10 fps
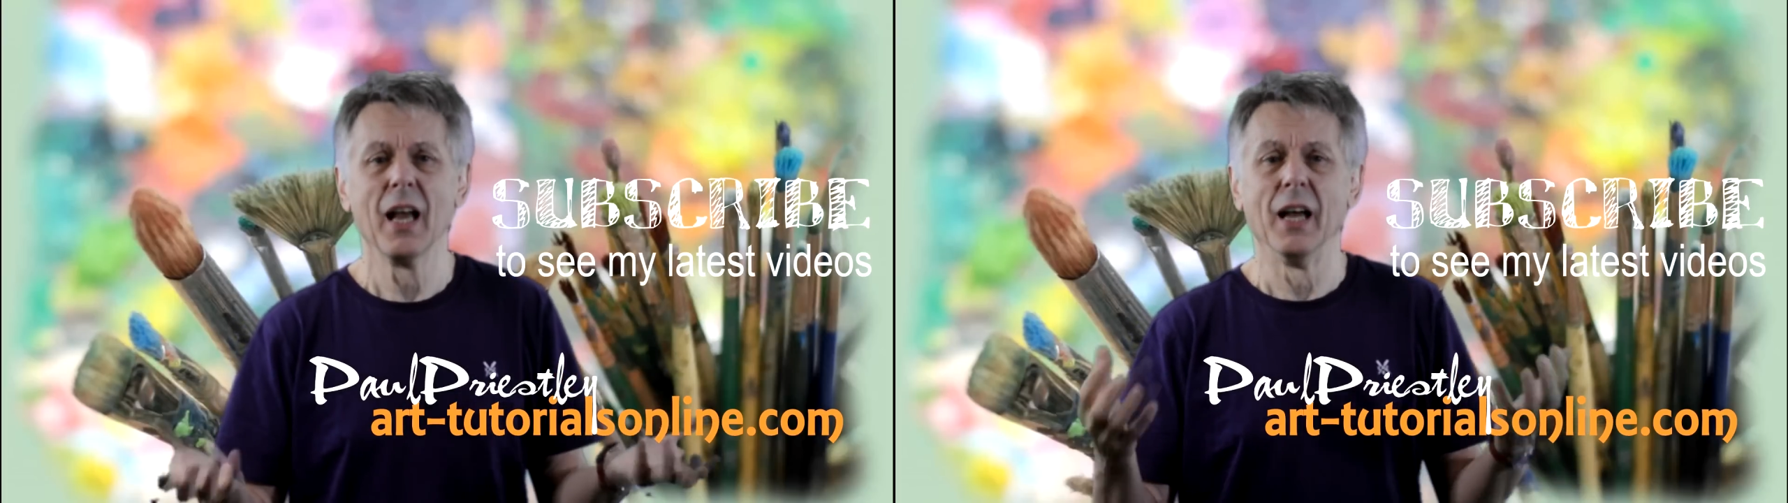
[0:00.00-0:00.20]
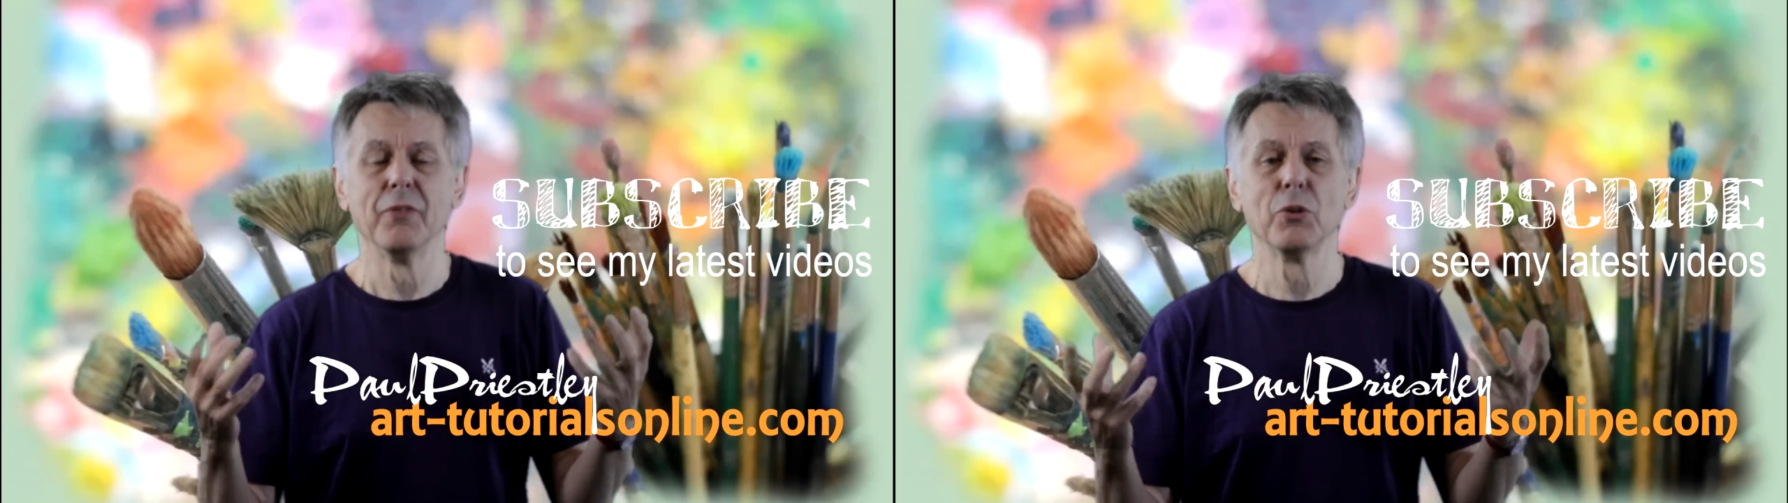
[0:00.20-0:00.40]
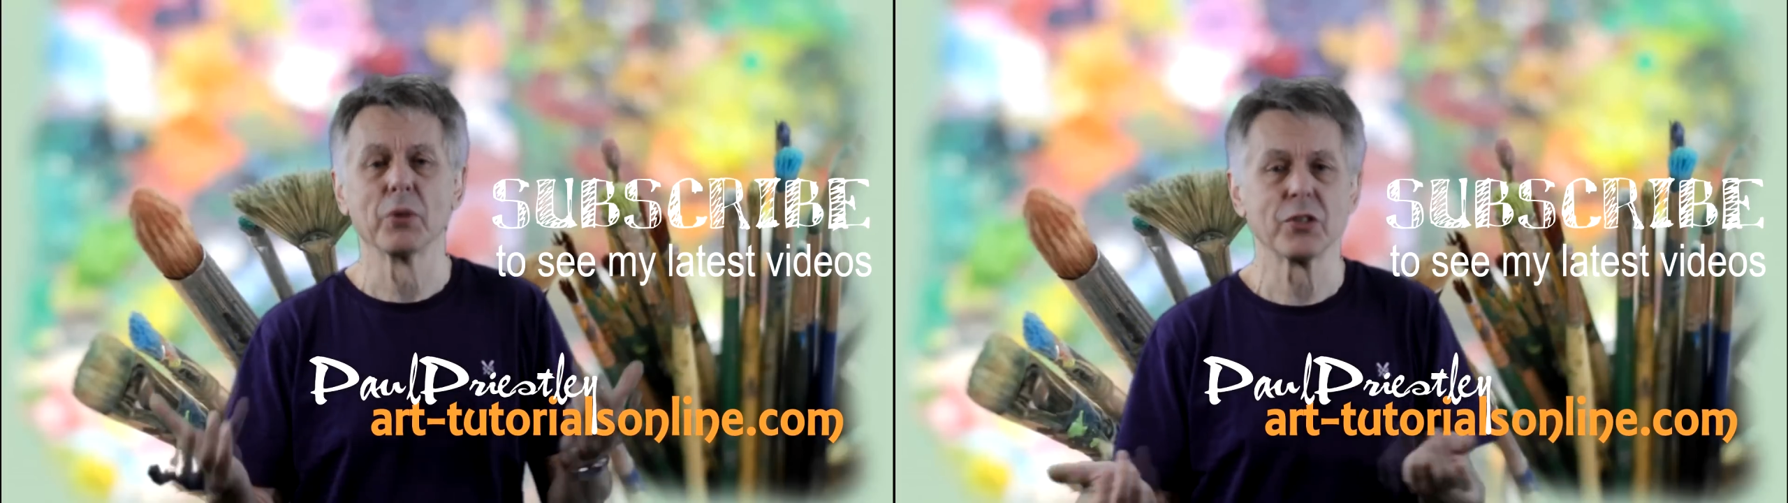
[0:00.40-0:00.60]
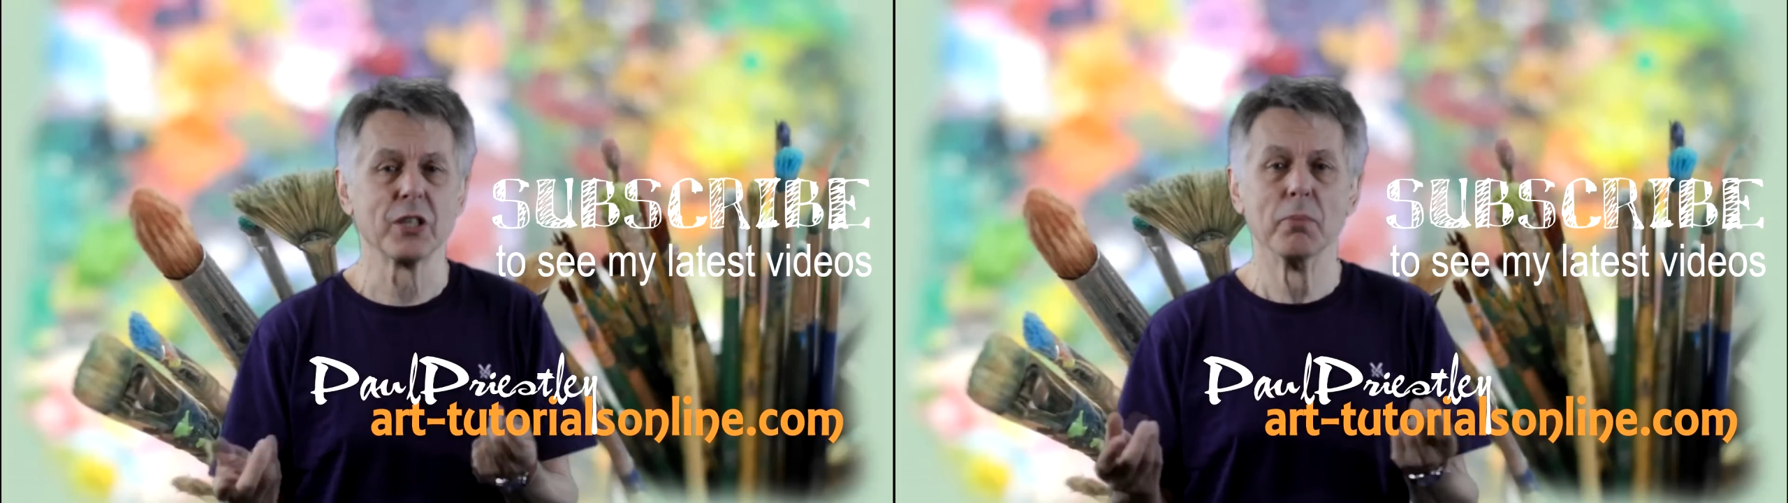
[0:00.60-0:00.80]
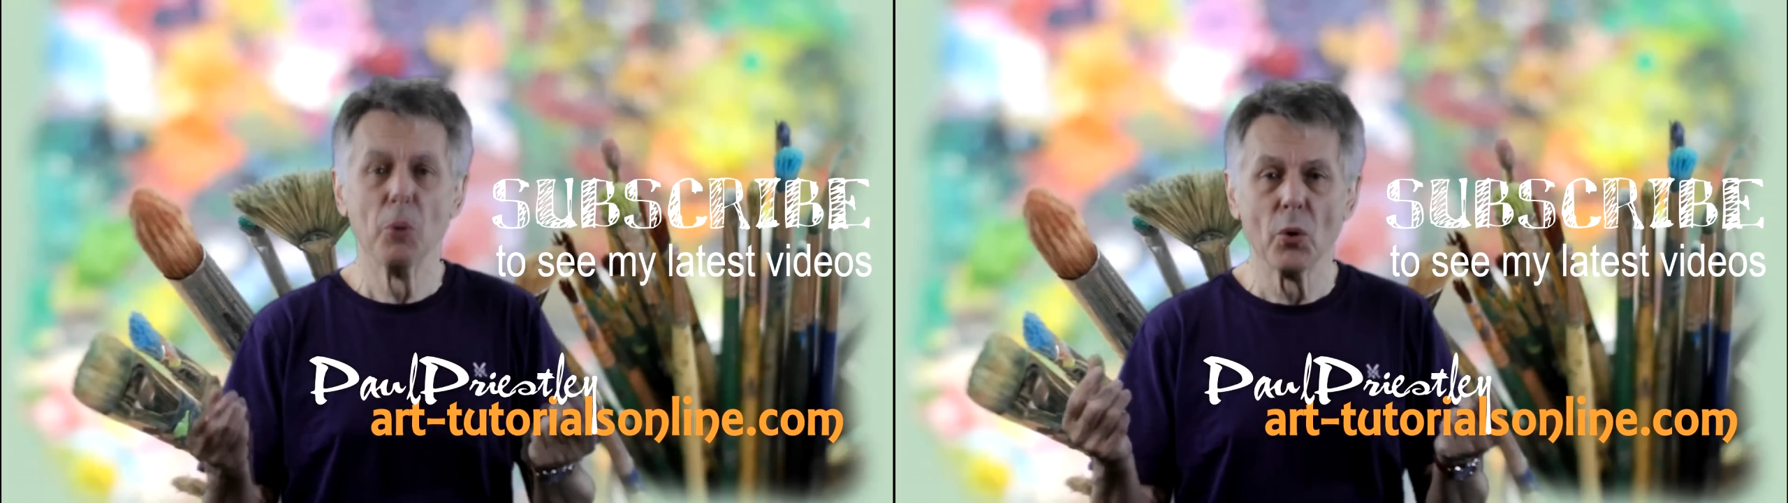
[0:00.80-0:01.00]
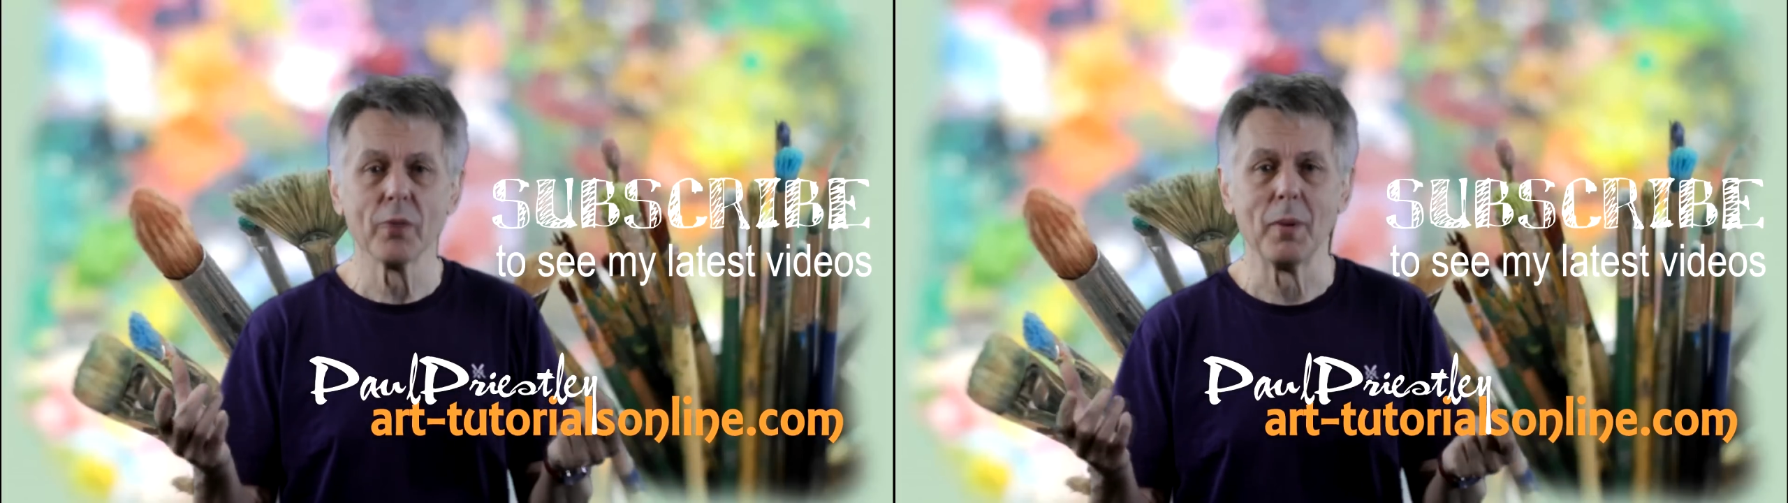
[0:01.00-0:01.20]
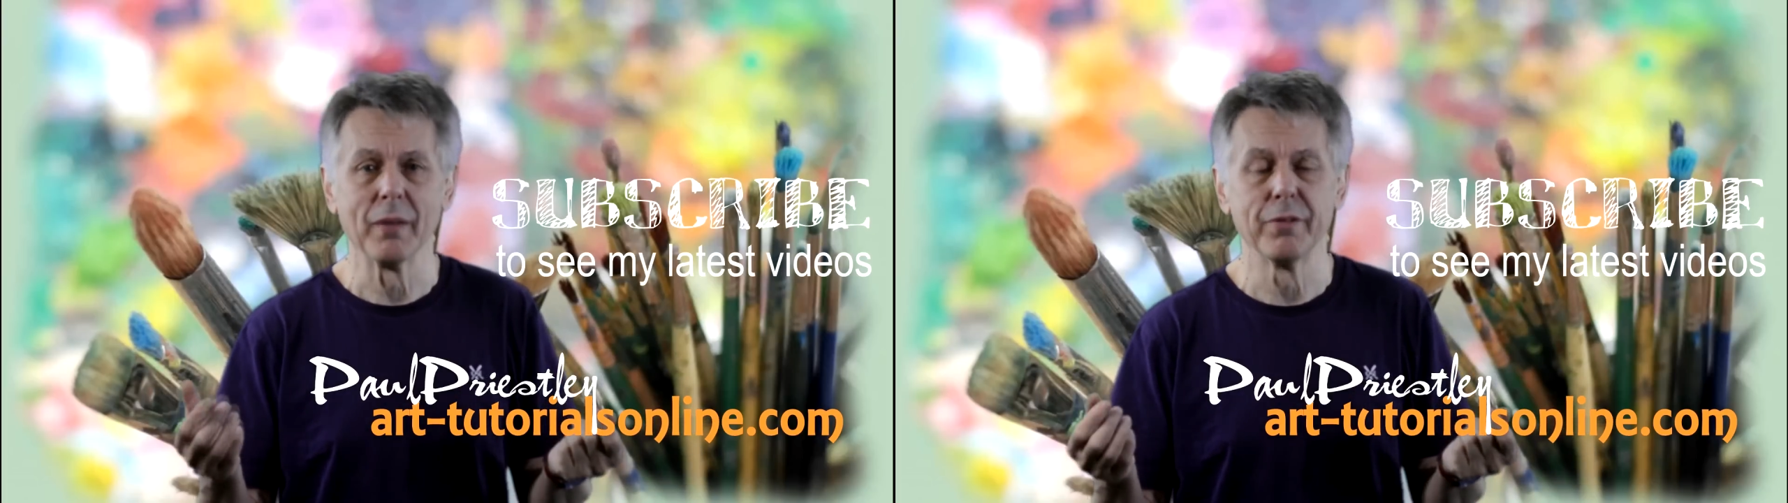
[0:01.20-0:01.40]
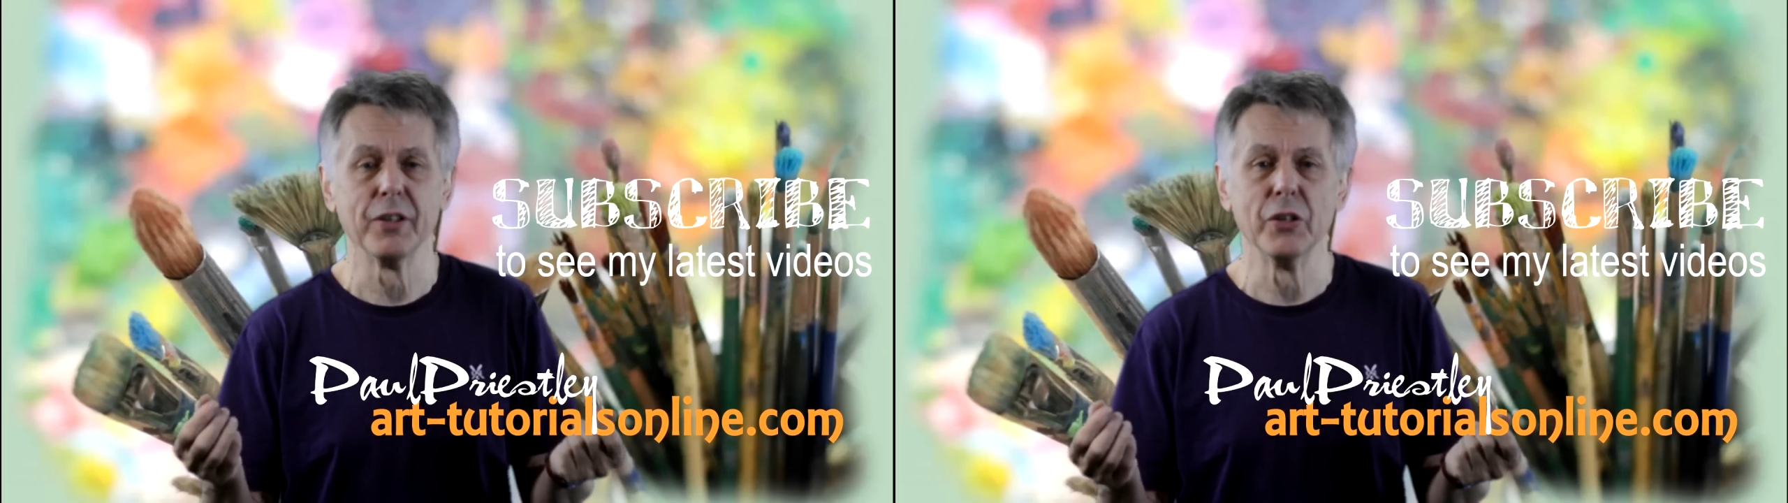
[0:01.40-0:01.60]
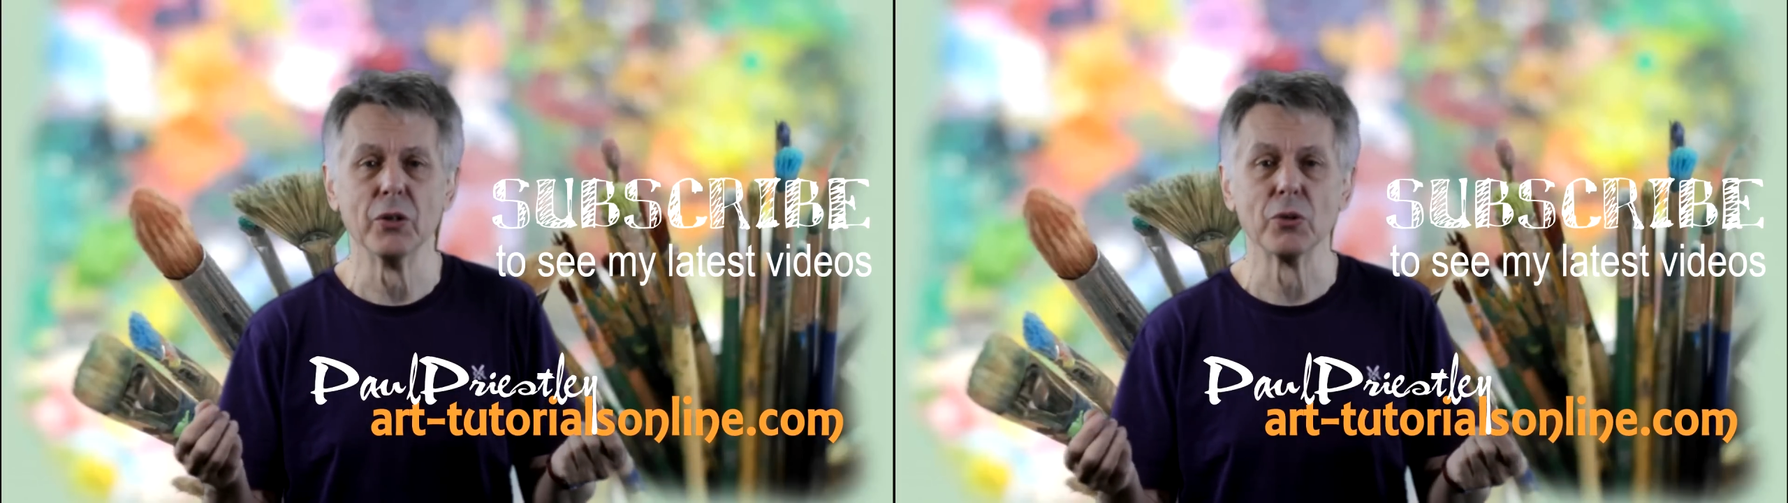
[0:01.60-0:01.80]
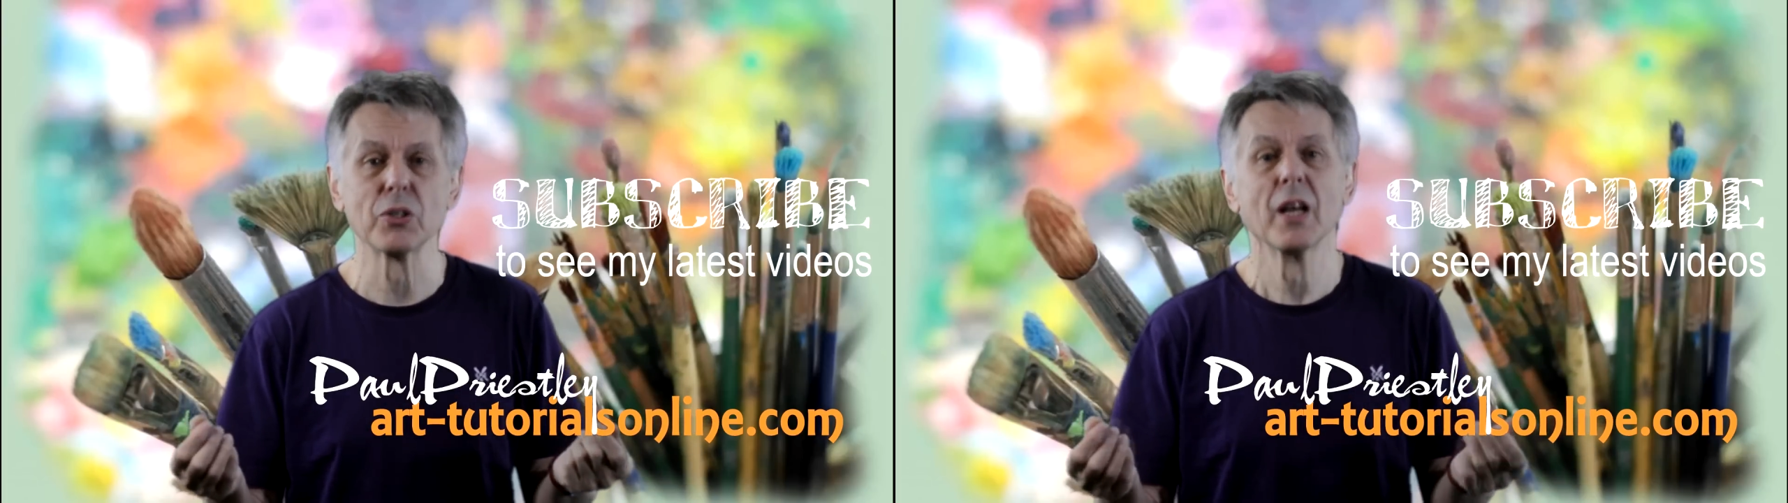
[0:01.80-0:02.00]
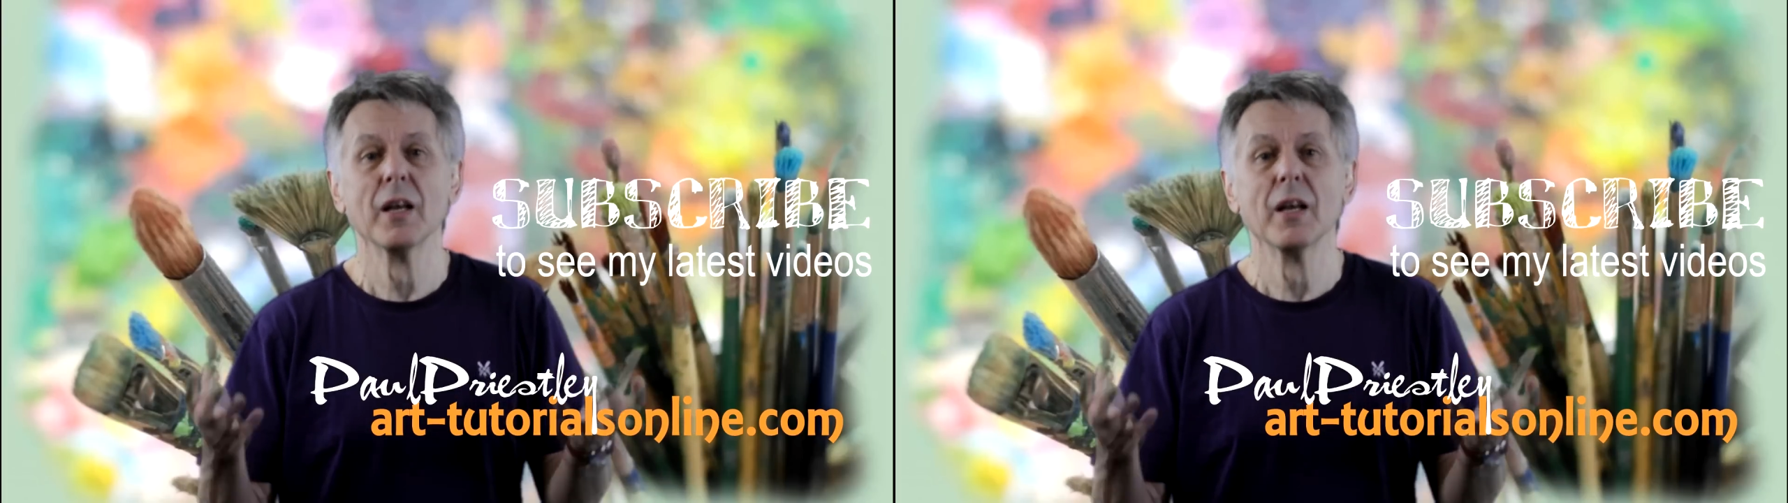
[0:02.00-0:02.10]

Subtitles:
and if you want to see more of my videos,